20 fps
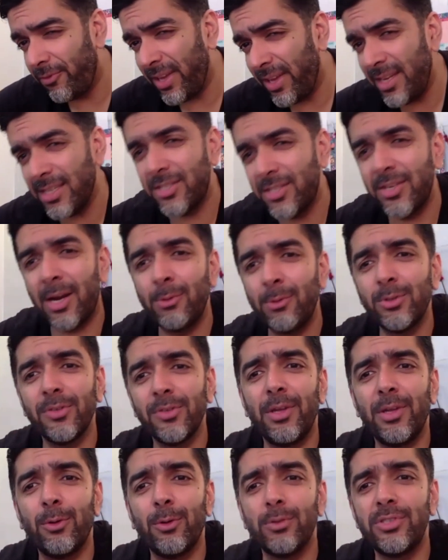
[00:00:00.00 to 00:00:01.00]
various rounds
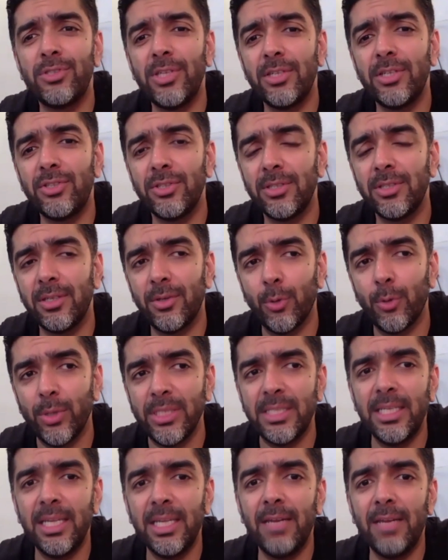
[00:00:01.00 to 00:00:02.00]
of negotiation, the
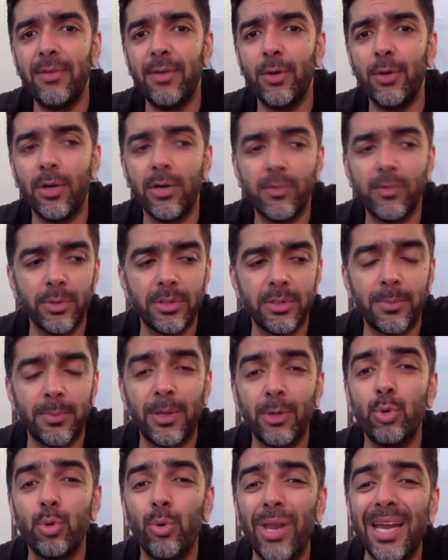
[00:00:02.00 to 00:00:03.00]
lowest deal we got was
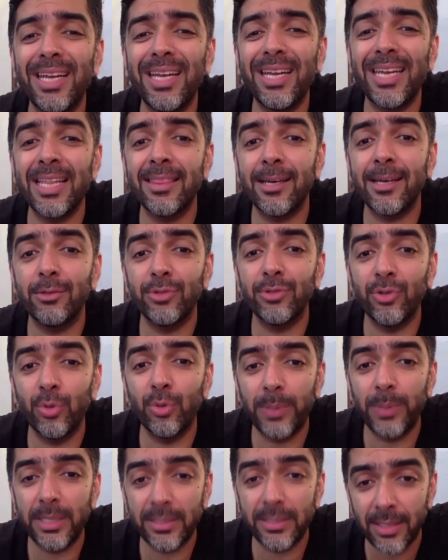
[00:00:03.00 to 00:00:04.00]
about 2,10,000
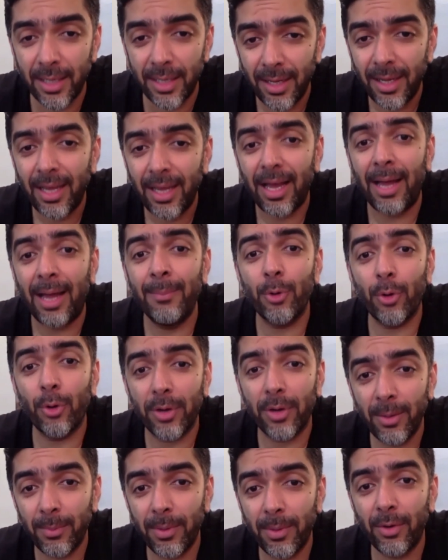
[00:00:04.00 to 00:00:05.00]
rupees. I'm
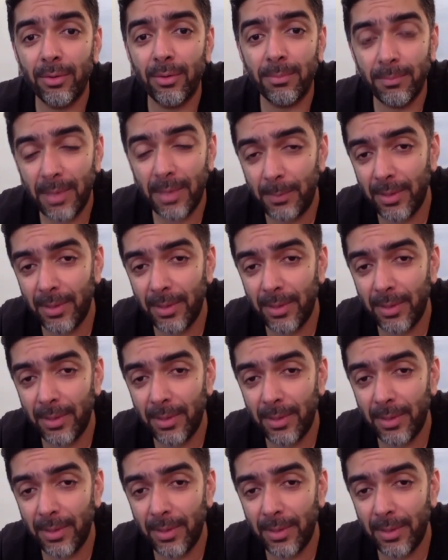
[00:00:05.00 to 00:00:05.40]
talking about